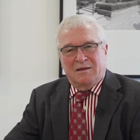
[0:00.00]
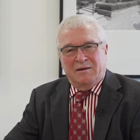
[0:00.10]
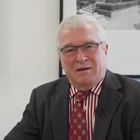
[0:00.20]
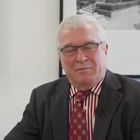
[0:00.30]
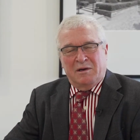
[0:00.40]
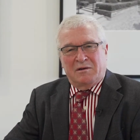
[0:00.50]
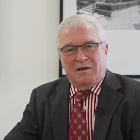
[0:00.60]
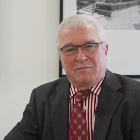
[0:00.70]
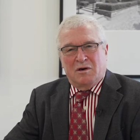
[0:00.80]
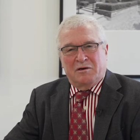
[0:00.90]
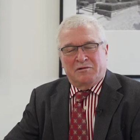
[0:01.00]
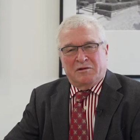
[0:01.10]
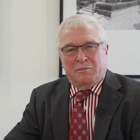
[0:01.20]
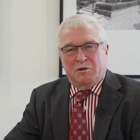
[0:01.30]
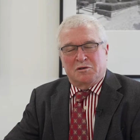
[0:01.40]
Now, bearing in mind that
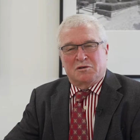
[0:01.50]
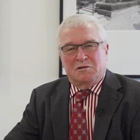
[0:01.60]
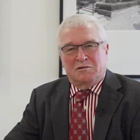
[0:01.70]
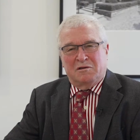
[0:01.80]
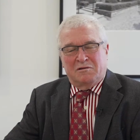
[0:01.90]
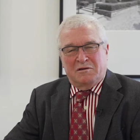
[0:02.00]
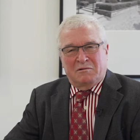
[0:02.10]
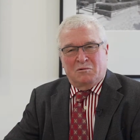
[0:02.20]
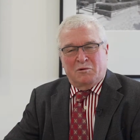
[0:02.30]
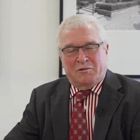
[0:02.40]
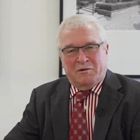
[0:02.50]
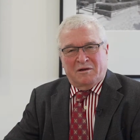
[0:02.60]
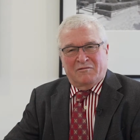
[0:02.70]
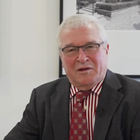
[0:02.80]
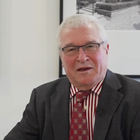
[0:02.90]
the person who did the authoring
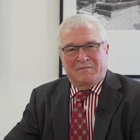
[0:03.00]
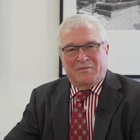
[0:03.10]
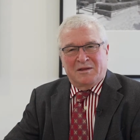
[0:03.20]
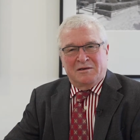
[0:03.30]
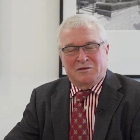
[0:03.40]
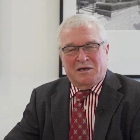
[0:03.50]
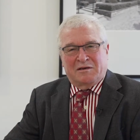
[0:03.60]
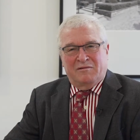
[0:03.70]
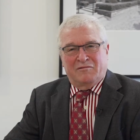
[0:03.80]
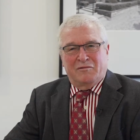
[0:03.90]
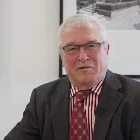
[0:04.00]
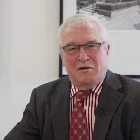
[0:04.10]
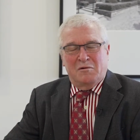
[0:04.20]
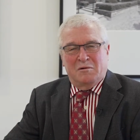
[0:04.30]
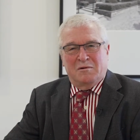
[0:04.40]
of that is acting for the
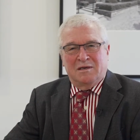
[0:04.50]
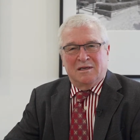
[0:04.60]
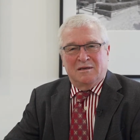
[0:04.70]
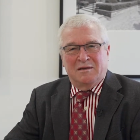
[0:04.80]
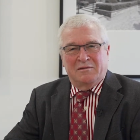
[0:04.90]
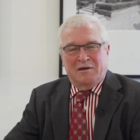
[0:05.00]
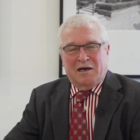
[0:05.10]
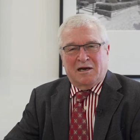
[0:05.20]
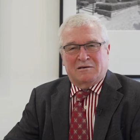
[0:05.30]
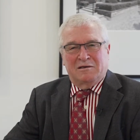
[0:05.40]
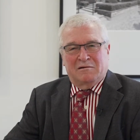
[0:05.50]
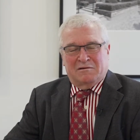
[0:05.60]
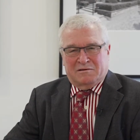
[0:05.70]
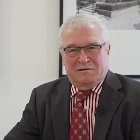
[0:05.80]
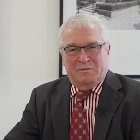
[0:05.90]
vendor, they're hardly
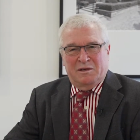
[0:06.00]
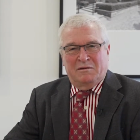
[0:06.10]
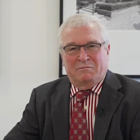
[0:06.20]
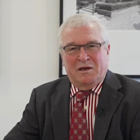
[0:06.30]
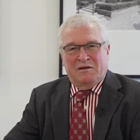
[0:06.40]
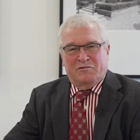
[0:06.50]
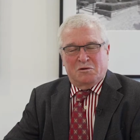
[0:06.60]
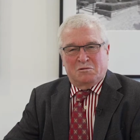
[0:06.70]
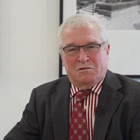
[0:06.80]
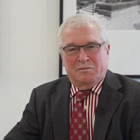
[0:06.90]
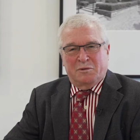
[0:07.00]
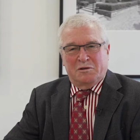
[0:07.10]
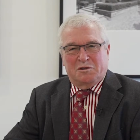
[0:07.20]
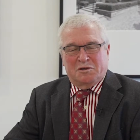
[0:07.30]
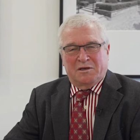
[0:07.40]
likely to be beneficial to the
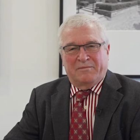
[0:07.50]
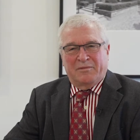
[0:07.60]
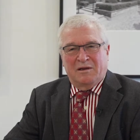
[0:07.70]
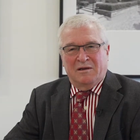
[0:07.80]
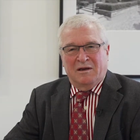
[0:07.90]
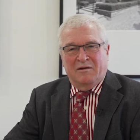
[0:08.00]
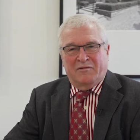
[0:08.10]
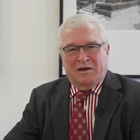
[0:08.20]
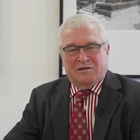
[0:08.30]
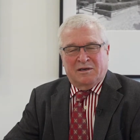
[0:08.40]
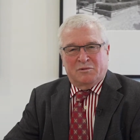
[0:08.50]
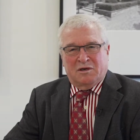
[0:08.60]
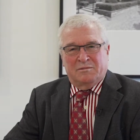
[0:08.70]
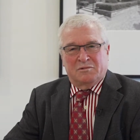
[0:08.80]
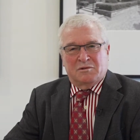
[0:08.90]
purchaser. In fact,
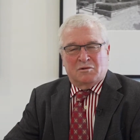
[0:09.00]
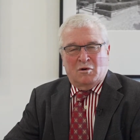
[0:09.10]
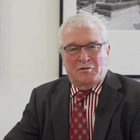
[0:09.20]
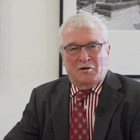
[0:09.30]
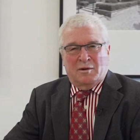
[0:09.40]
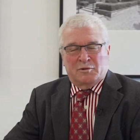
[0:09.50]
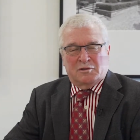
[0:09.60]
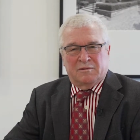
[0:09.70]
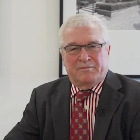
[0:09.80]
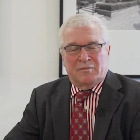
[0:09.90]
sometimes quite the opposite.